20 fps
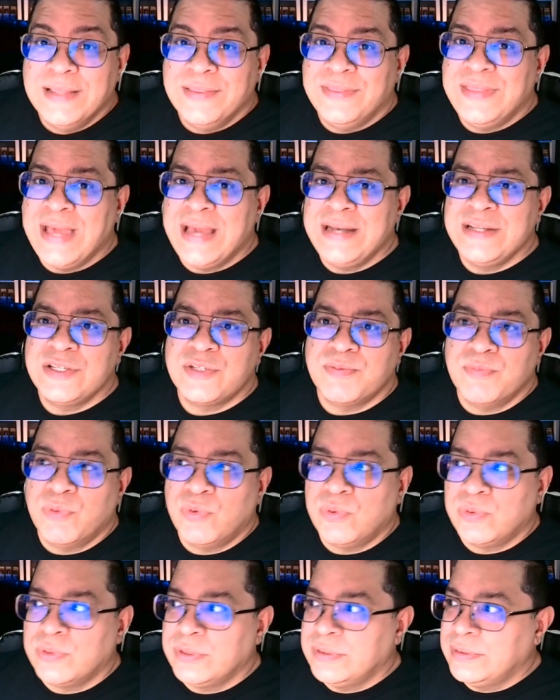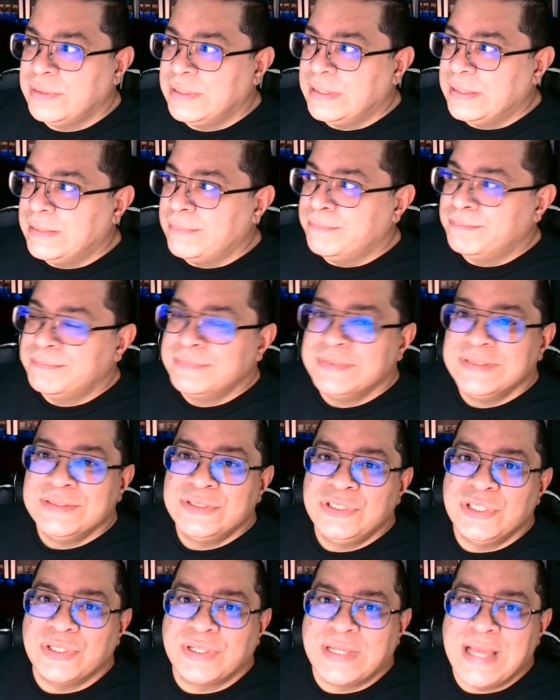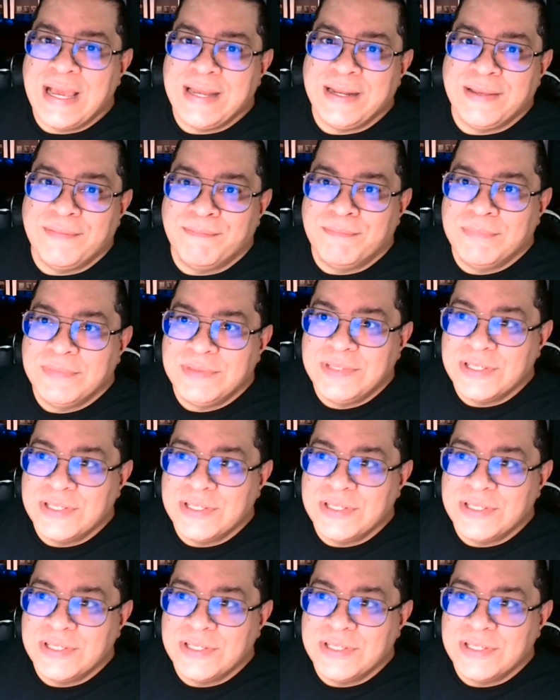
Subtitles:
That is more to kind of